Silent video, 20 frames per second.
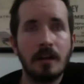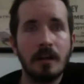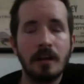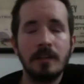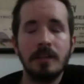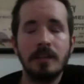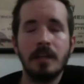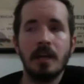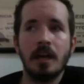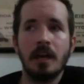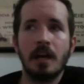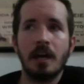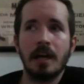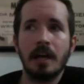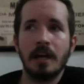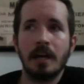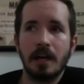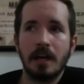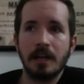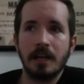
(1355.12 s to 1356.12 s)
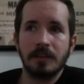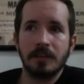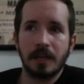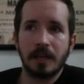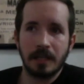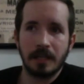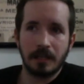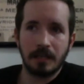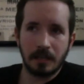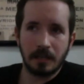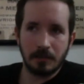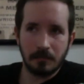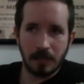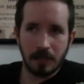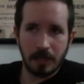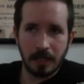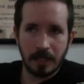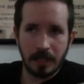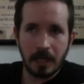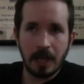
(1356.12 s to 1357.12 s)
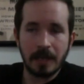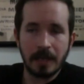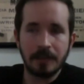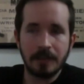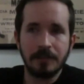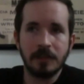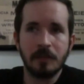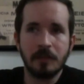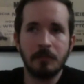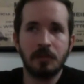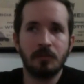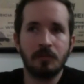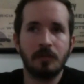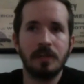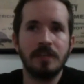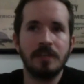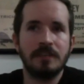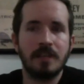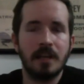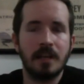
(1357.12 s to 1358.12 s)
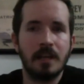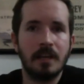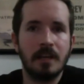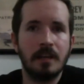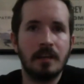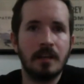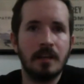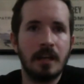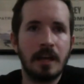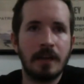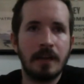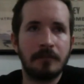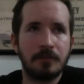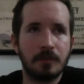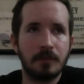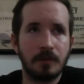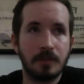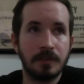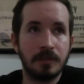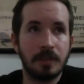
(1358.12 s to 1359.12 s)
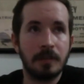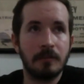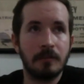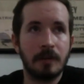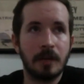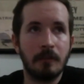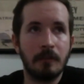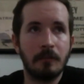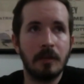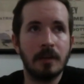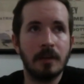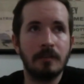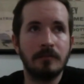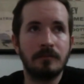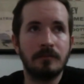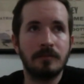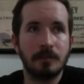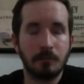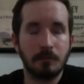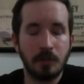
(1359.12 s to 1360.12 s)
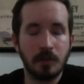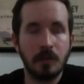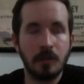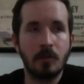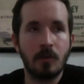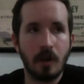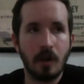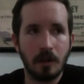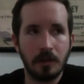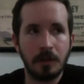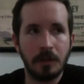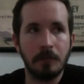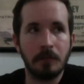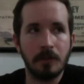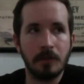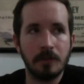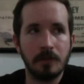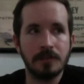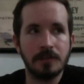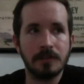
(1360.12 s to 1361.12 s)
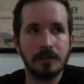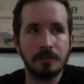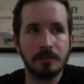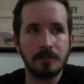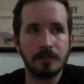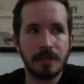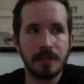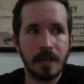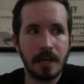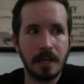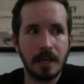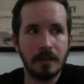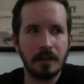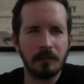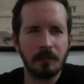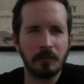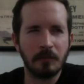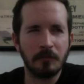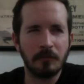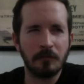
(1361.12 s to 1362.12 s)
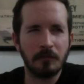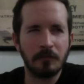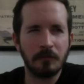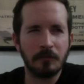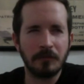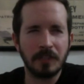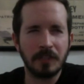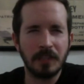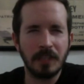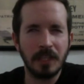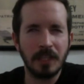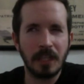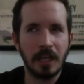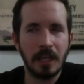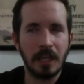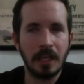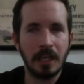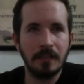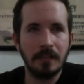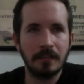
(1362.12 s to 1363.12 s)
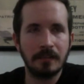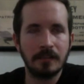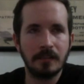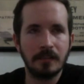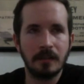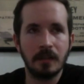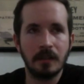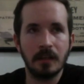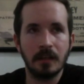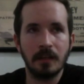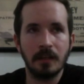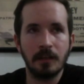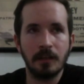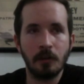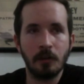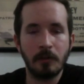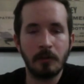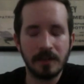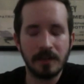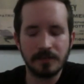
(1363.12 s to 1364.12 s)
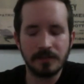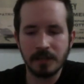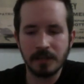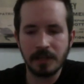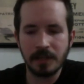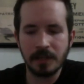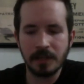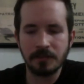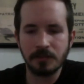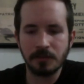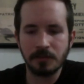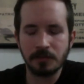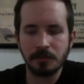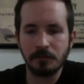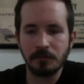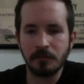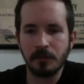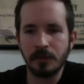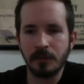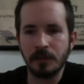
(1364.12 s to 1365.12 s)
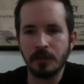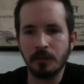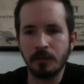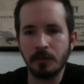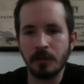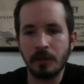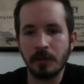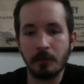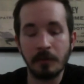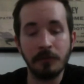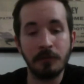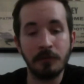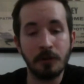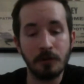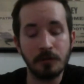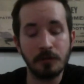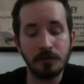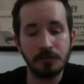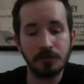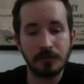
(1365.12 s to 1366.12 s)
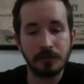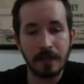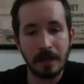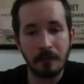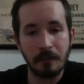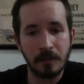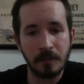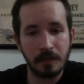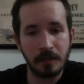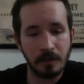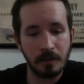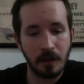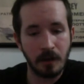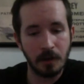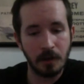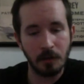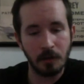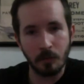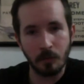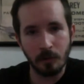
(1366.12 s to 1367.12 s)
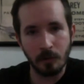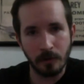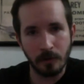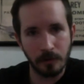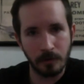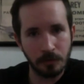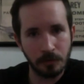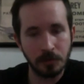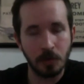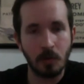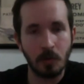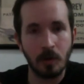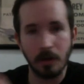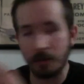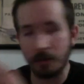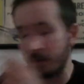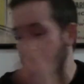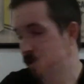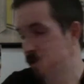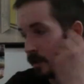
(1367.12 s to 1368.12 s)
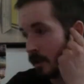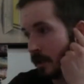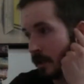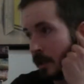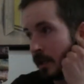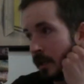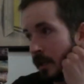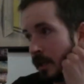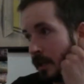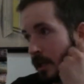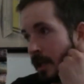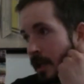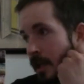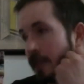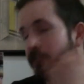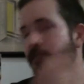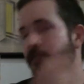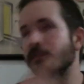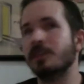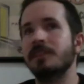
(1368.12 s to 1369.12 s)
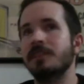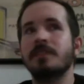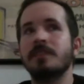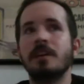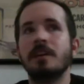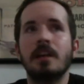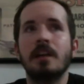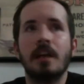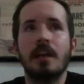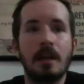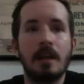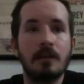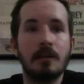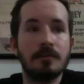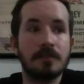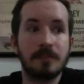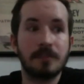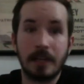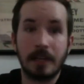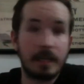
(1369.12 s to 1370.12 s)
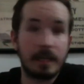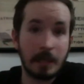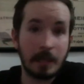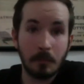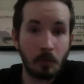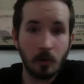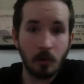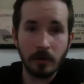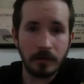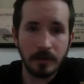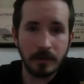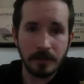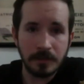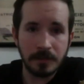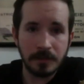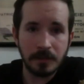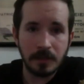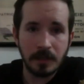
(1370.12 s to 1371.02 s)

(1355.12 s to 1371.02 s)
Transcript: yeah, I got into them in 2010 because I read some good quality ones. It was that number 58, No Man's Land is also a very good one. I read that one and On the Border, and those are quality entries. And I was just like, I got to get more of these.